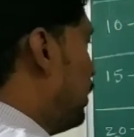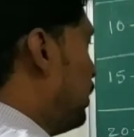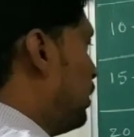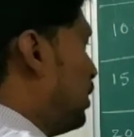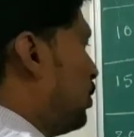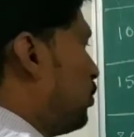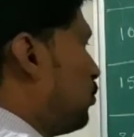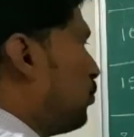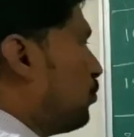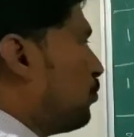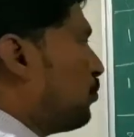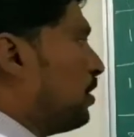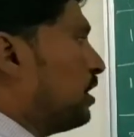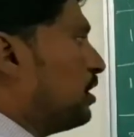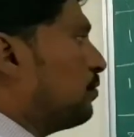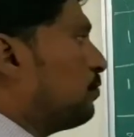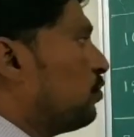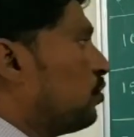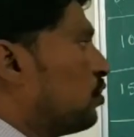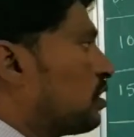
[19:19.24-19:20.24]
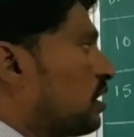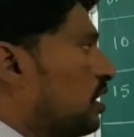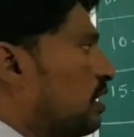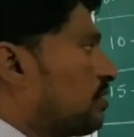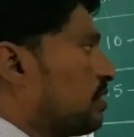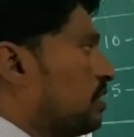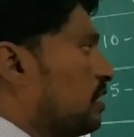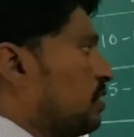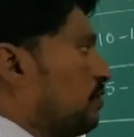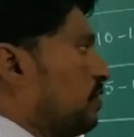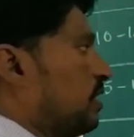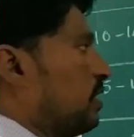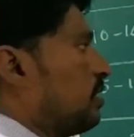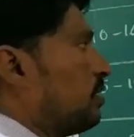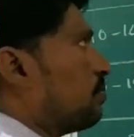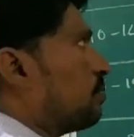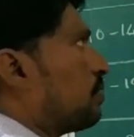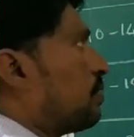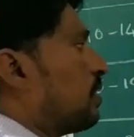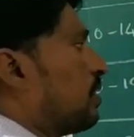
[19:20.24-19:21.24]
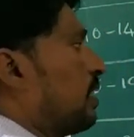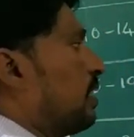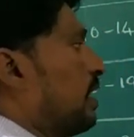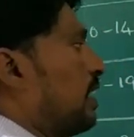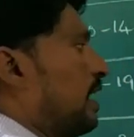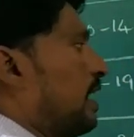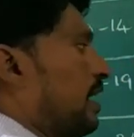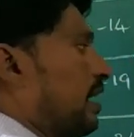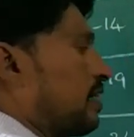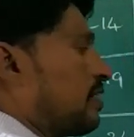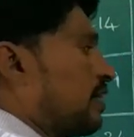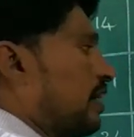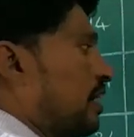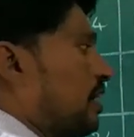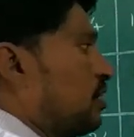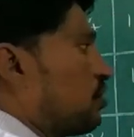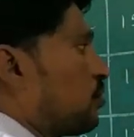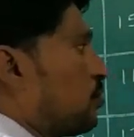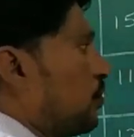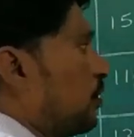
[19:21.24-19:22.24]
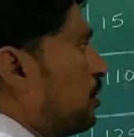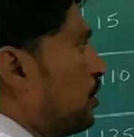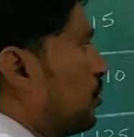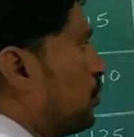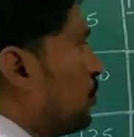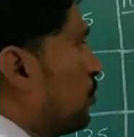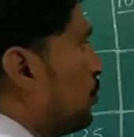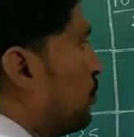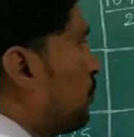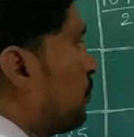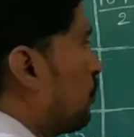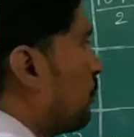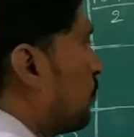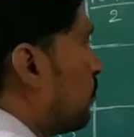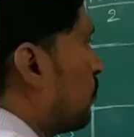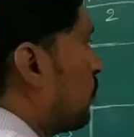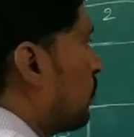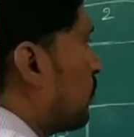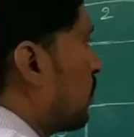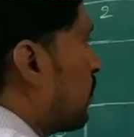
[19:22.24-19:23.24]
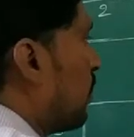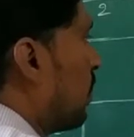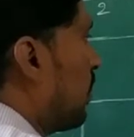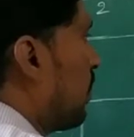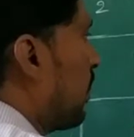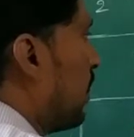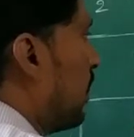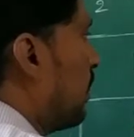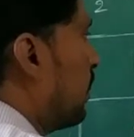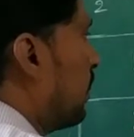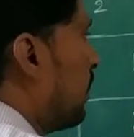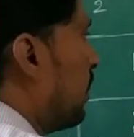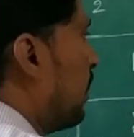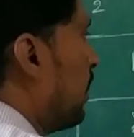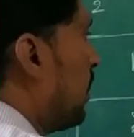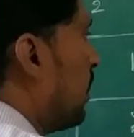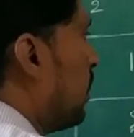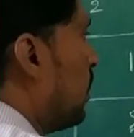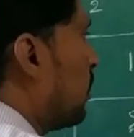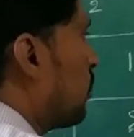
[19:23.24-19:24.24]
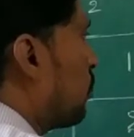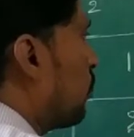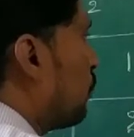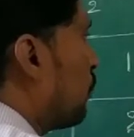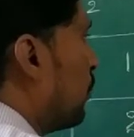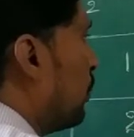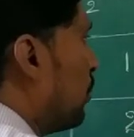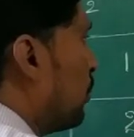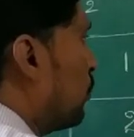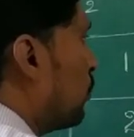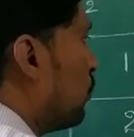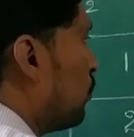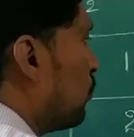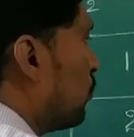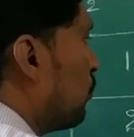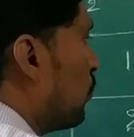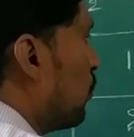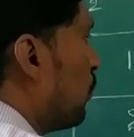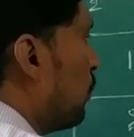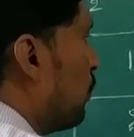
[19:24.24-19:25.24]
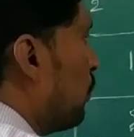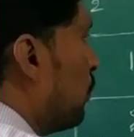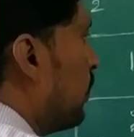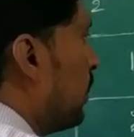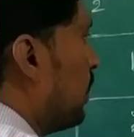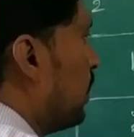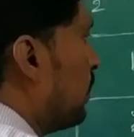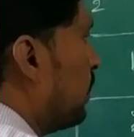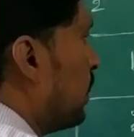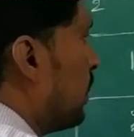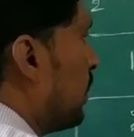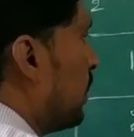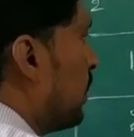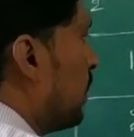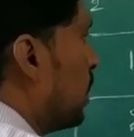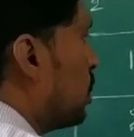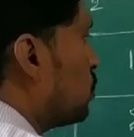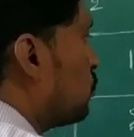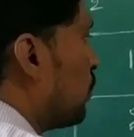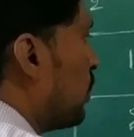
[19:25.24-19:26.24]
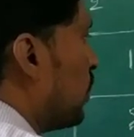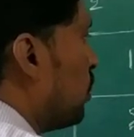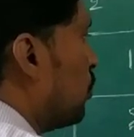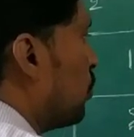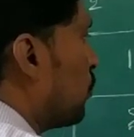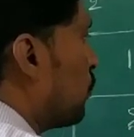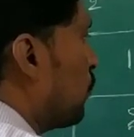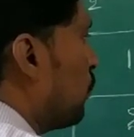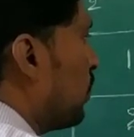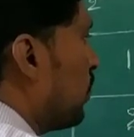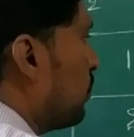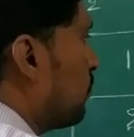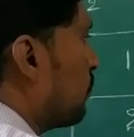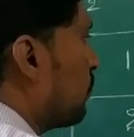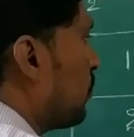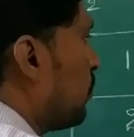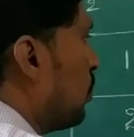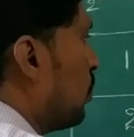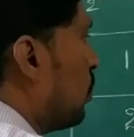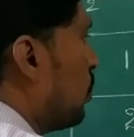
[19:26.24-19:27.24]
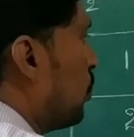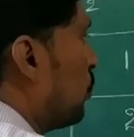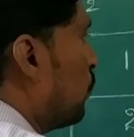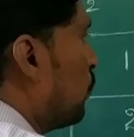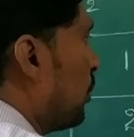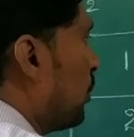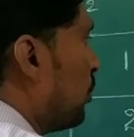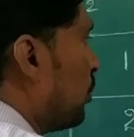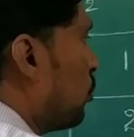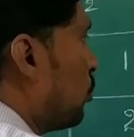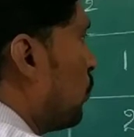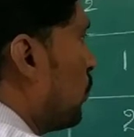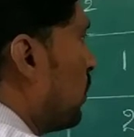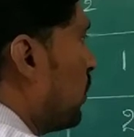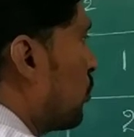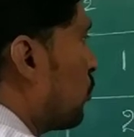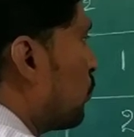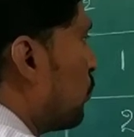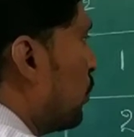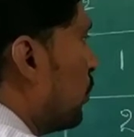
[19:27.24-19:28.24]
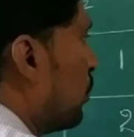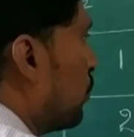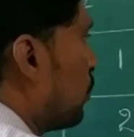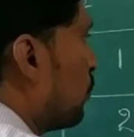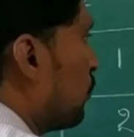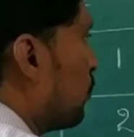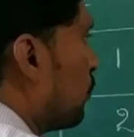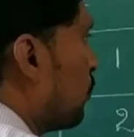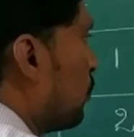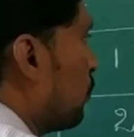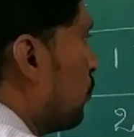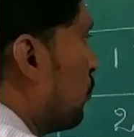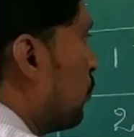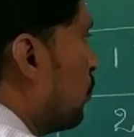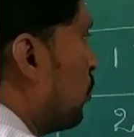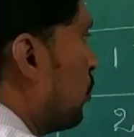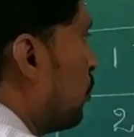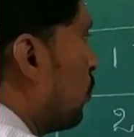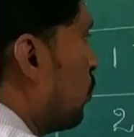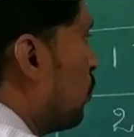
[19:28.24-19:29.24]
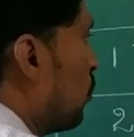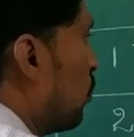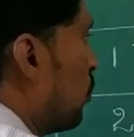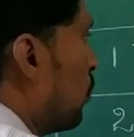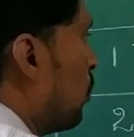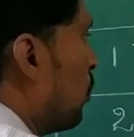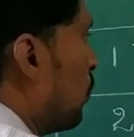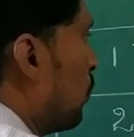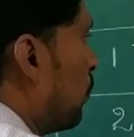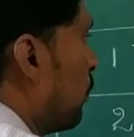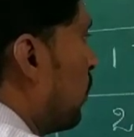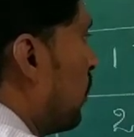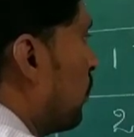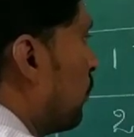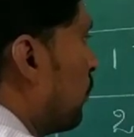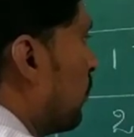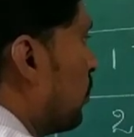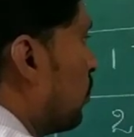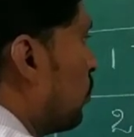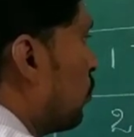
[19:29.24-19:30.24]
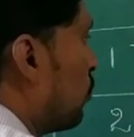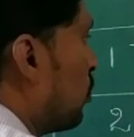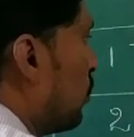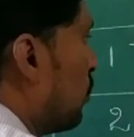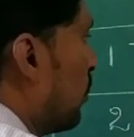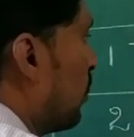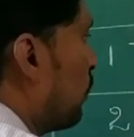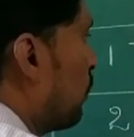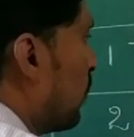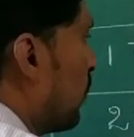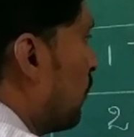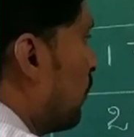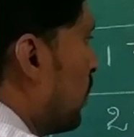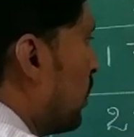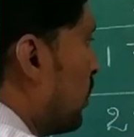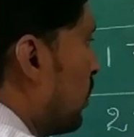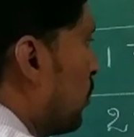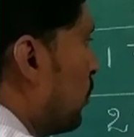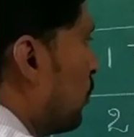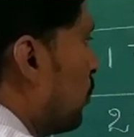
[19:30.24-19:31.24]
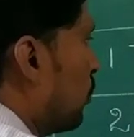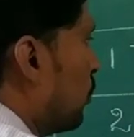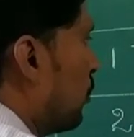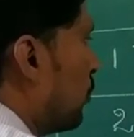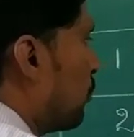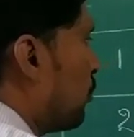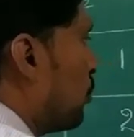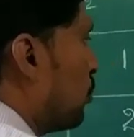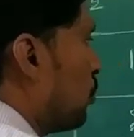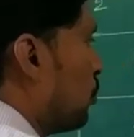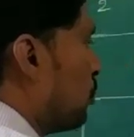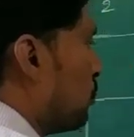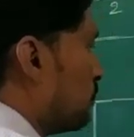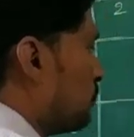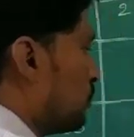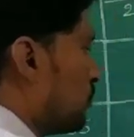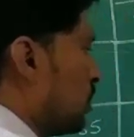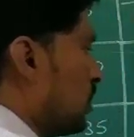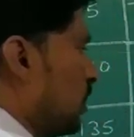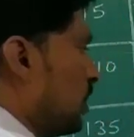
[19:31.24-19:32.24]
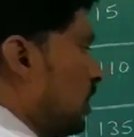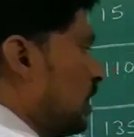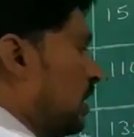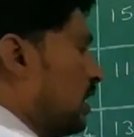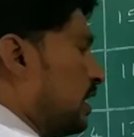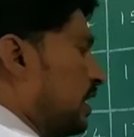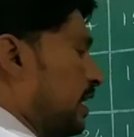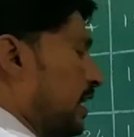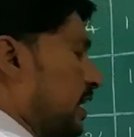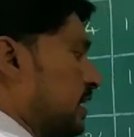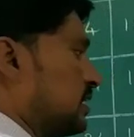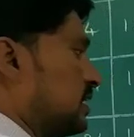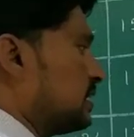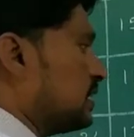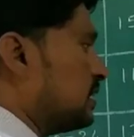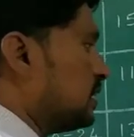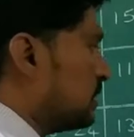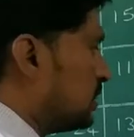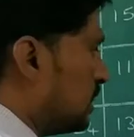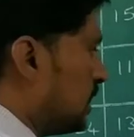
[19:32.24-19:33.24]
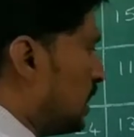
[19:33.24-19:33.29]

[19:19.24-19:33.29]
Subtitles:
20 to 24 class interval. Xi is 22 and a also 22 by h value is 5. 22 minus 22 0 by 5. 0 by 5 value is 0. Next